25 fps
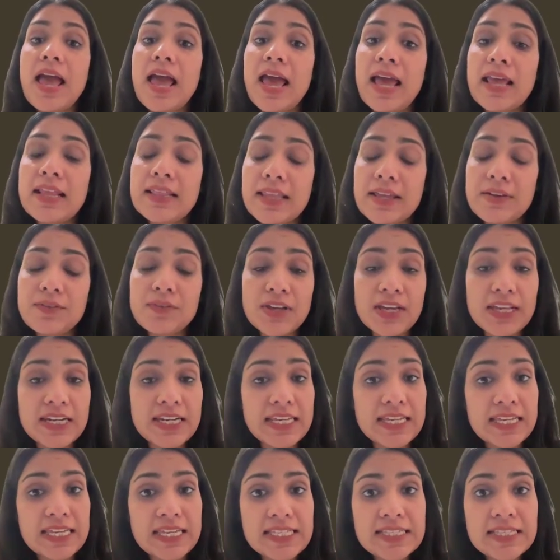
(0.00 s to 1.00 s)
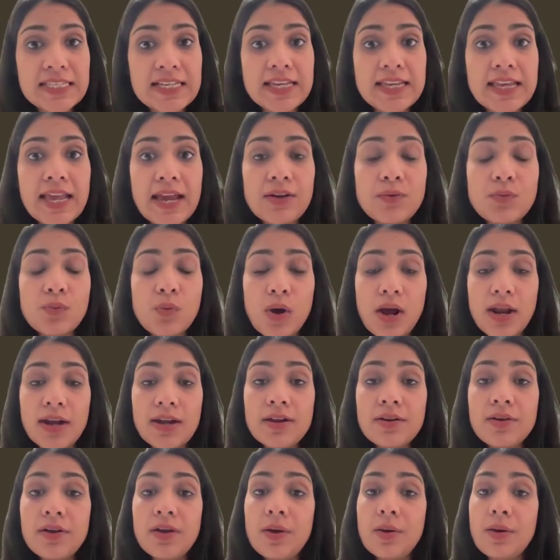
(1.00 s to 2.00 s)
And then we can easily get
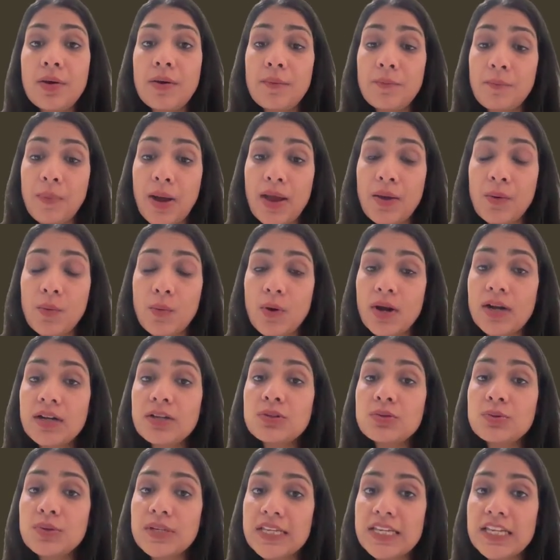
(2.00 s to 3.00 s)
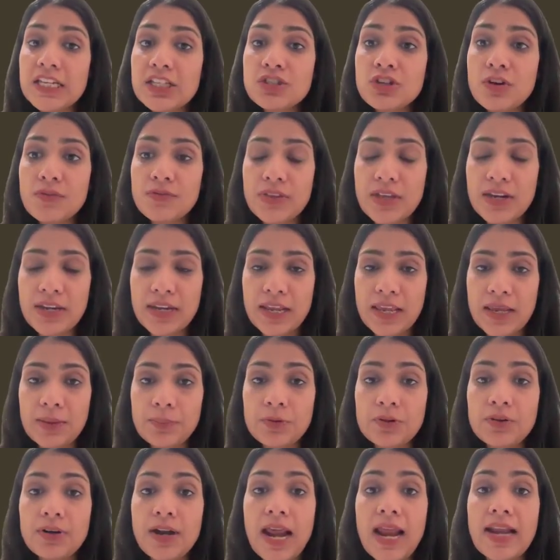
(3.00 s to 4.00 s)
1 by 1 to each of the
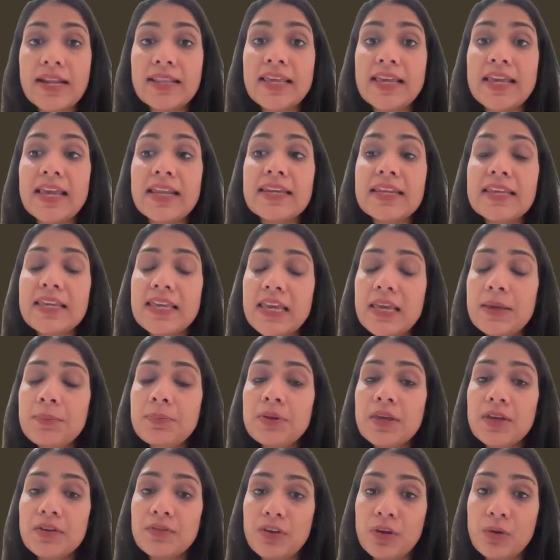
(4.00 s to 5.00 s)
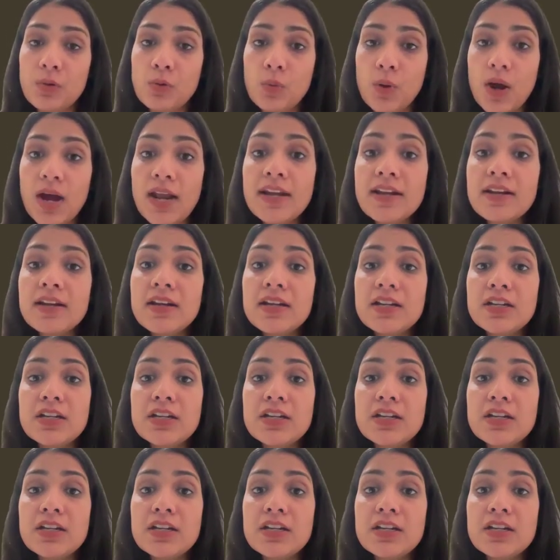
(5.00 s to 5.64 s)
neighbor and they can keep giving 1